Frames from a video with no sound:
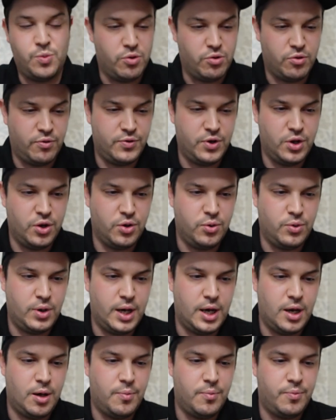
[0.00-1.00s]
my
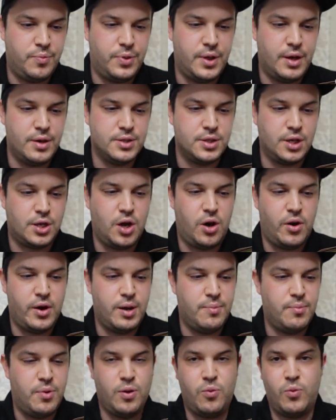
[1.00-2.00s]
review, there's a guy
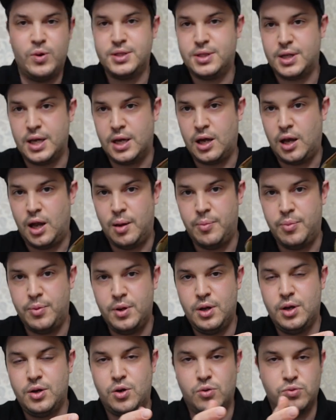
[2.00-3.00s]
in my whiskey club
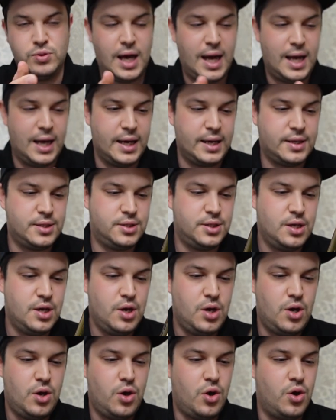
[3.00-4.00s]
called Alex
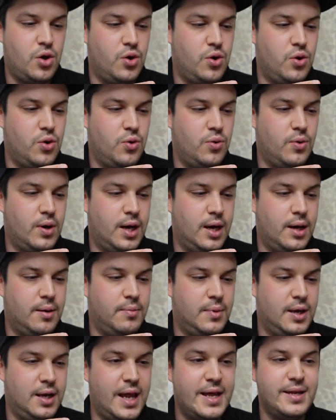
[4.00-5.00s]
who
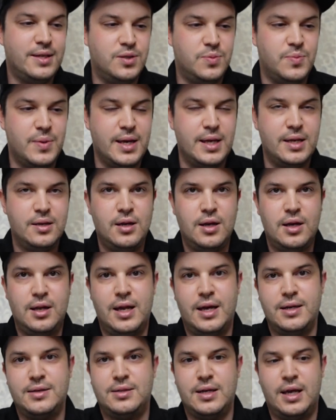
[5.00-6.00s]
lent me,
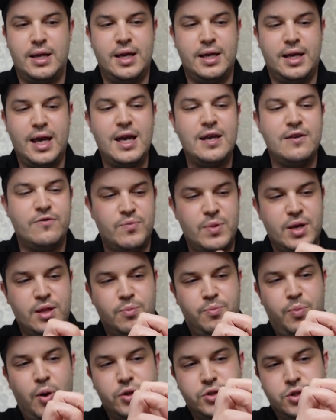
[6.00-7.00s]
let's say, he gave me
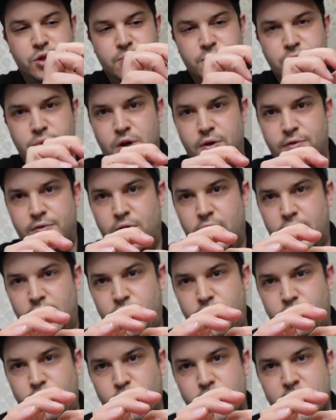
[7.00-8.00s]
the bottom of like
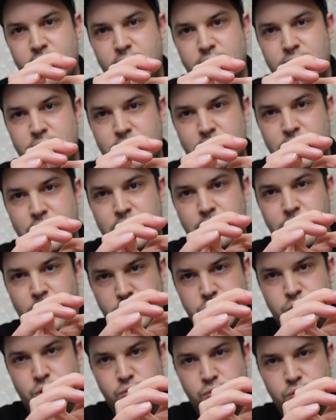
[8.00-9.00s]
3
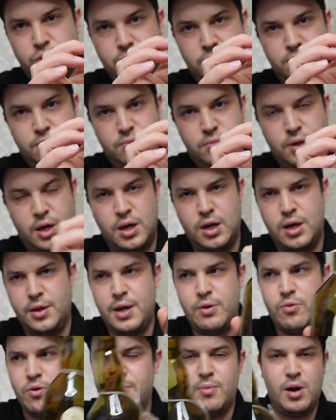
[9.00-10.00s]
bottles.
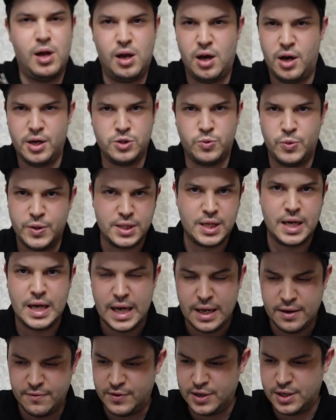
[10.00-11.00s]
They were in my last
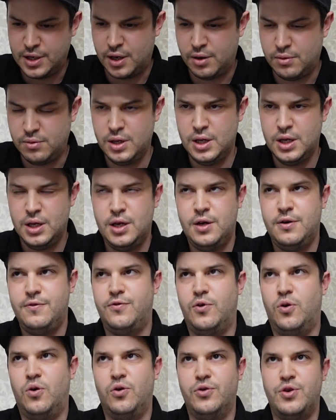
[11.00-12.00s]
Whiskey In video
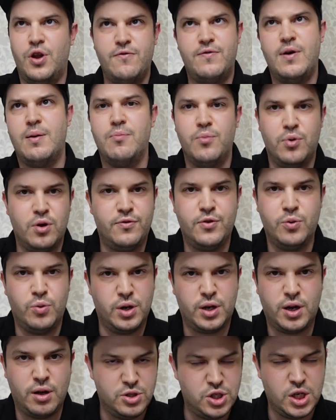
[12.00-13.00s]
for November, if you
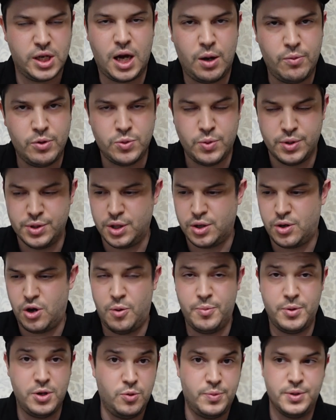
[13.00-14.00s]
want to go and check out which ones I
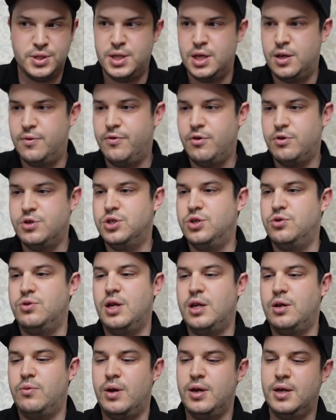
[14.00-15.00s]
got, but you'll be seeing them very soon
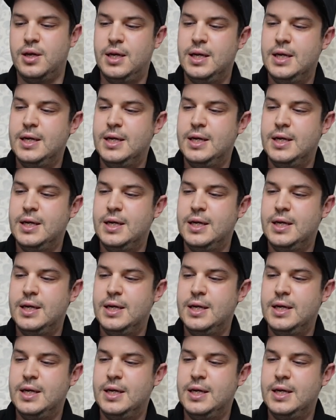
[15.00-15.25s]
anyway.